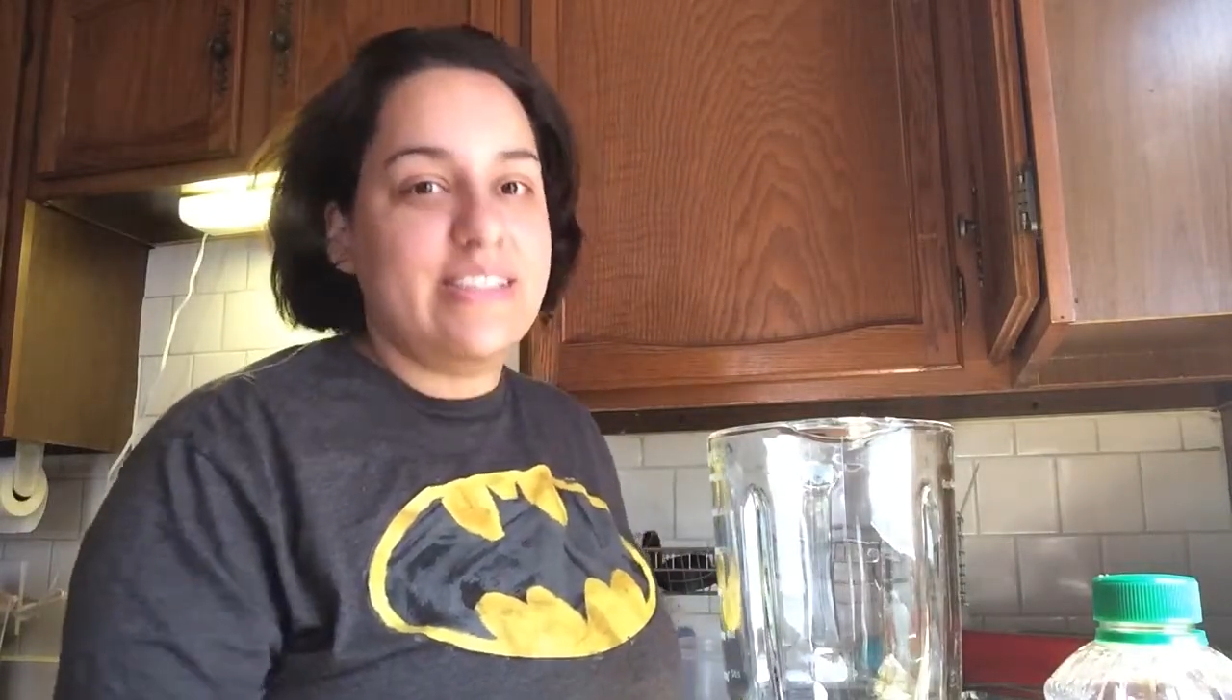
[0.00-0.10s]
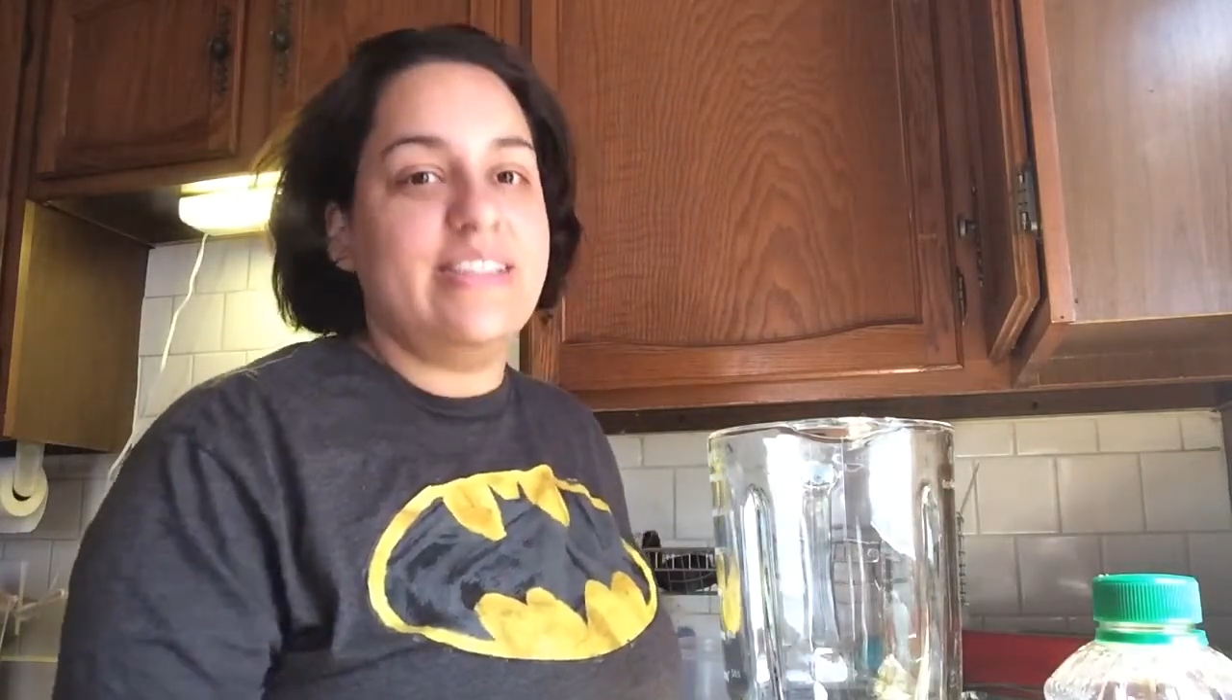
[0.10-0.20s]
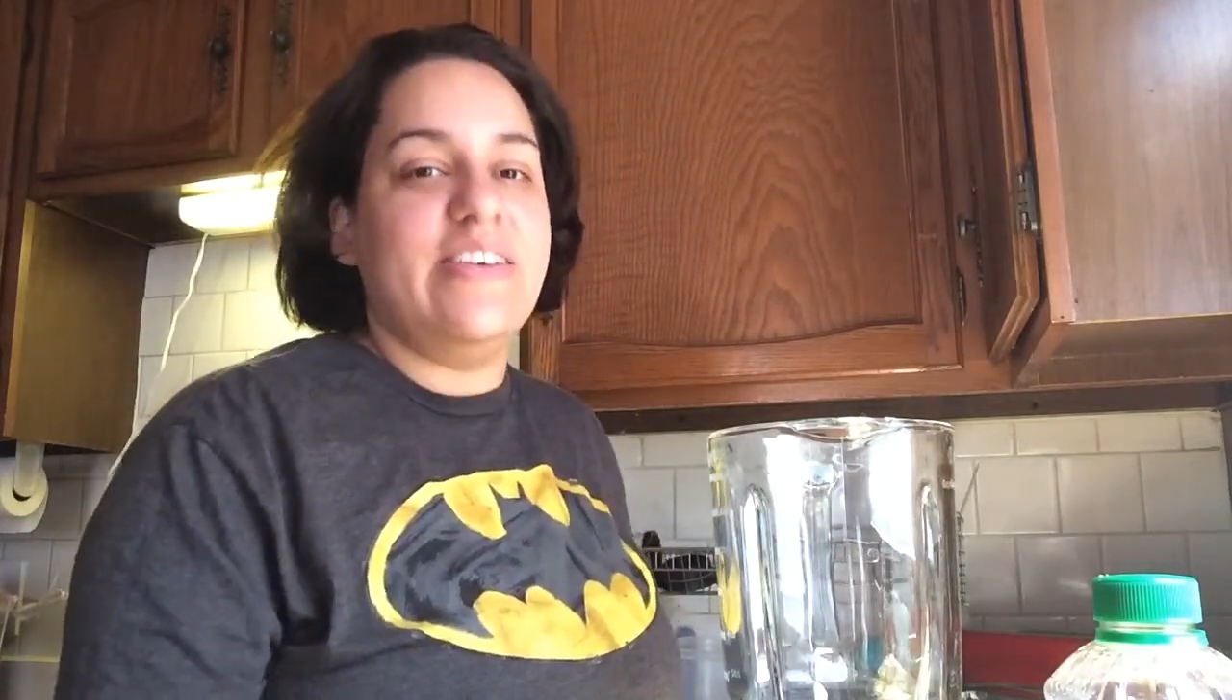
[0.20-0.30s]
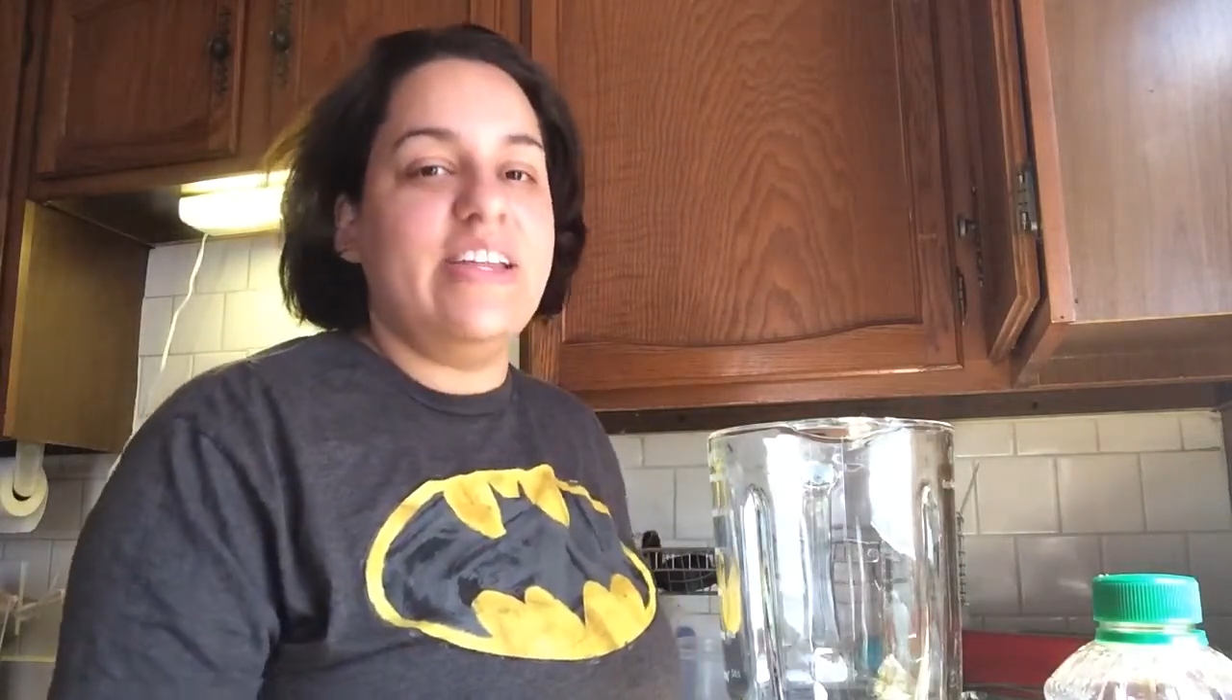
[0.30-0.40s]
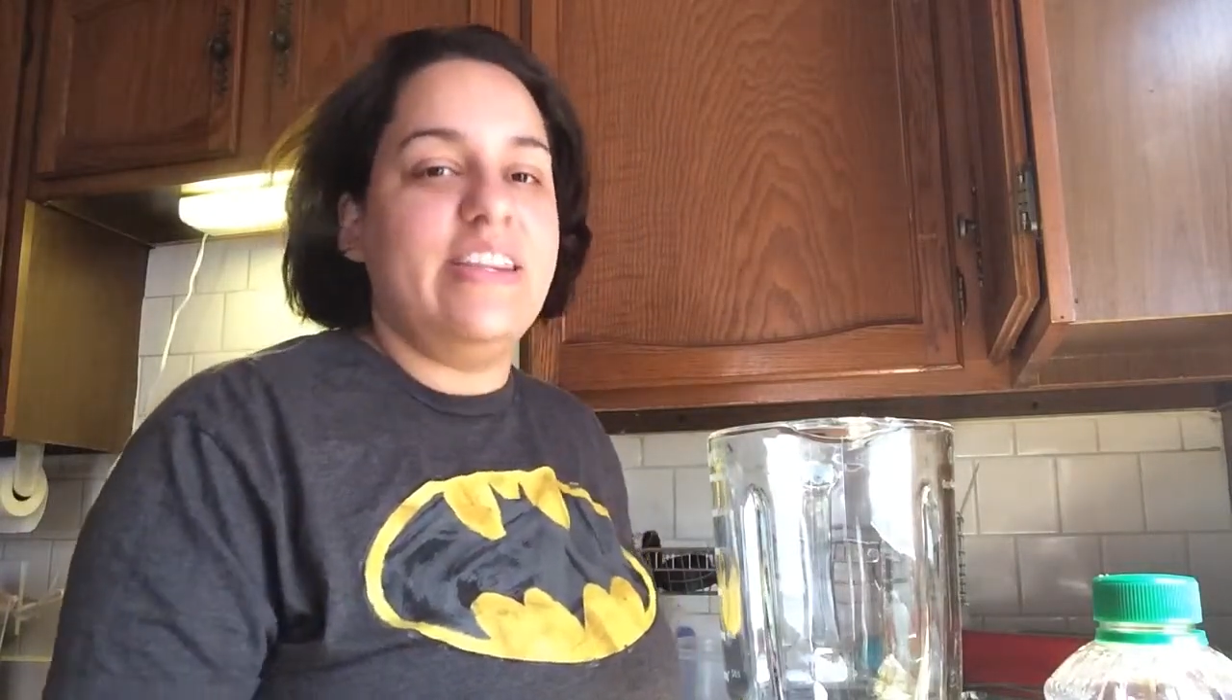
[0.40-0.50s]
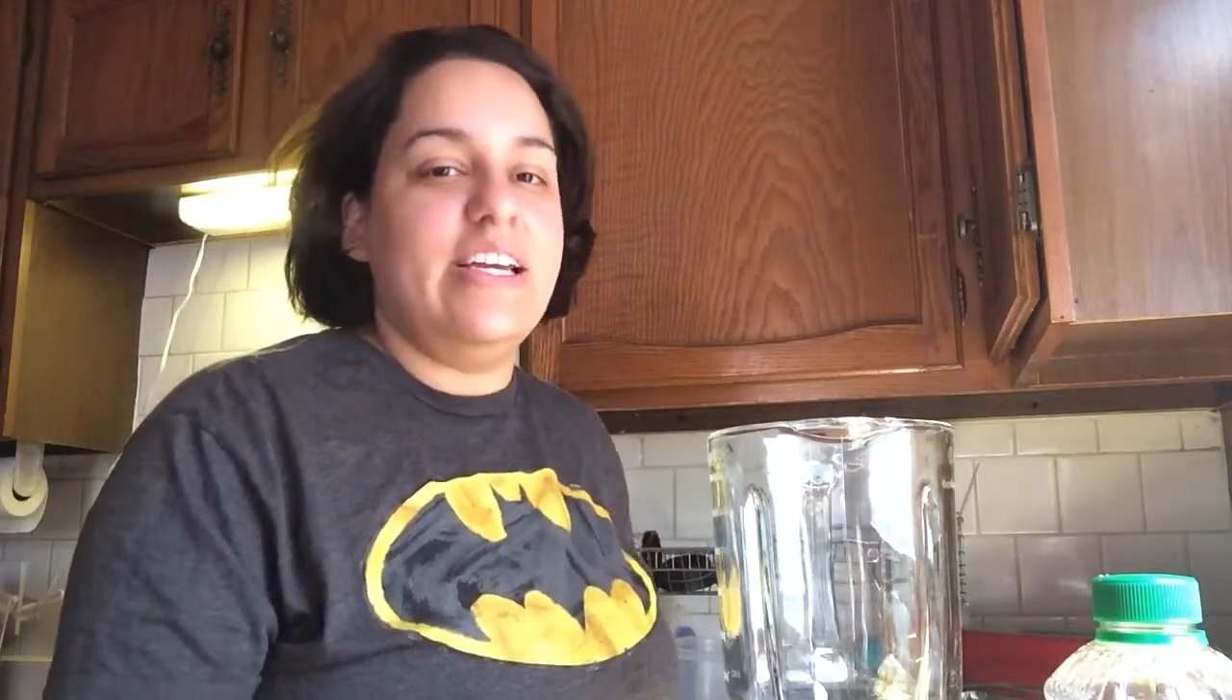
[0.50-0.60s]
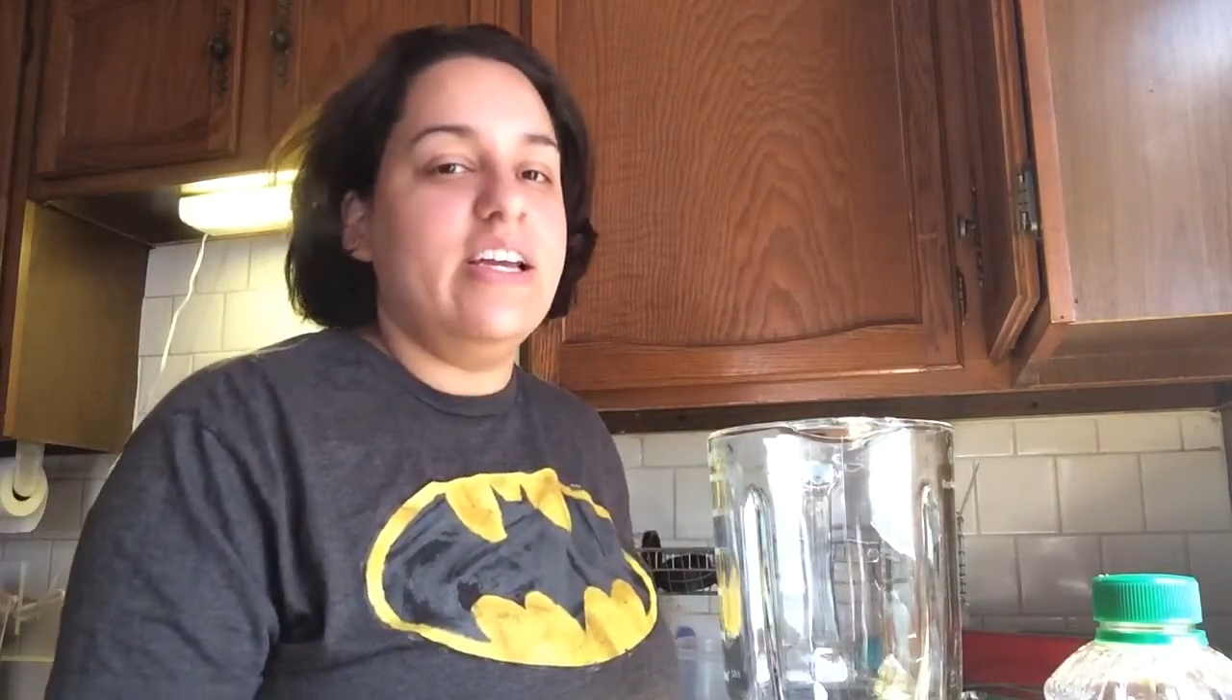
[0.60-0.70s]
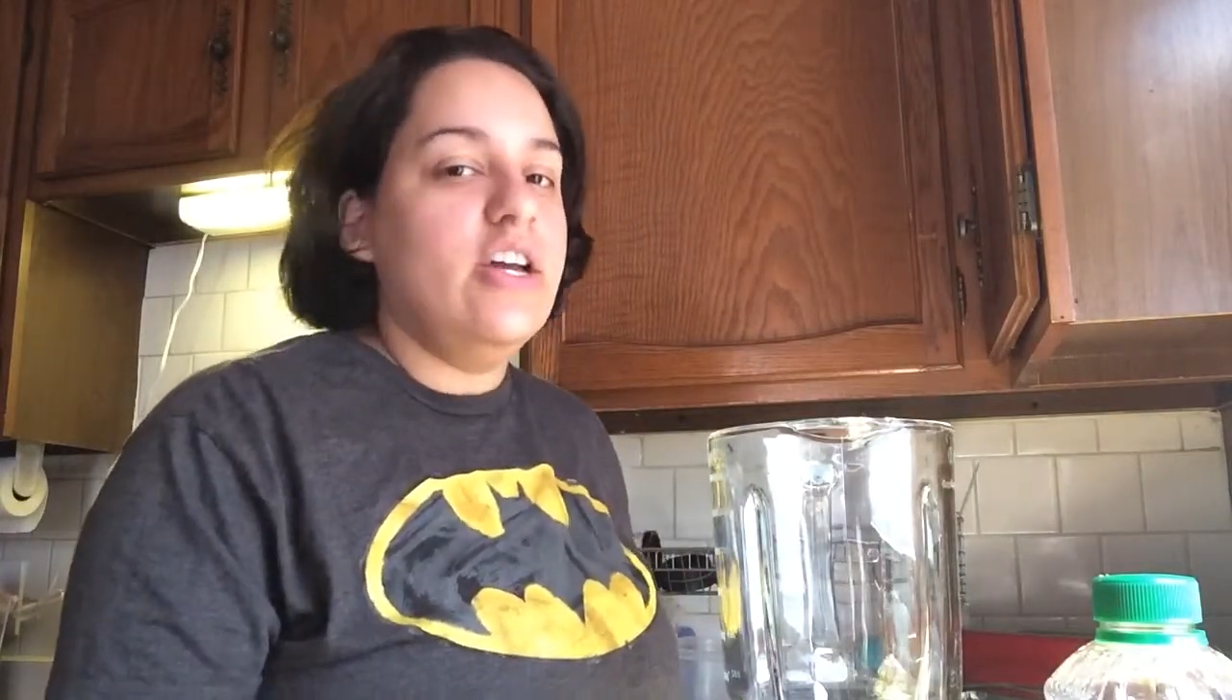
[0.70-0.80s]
and everything,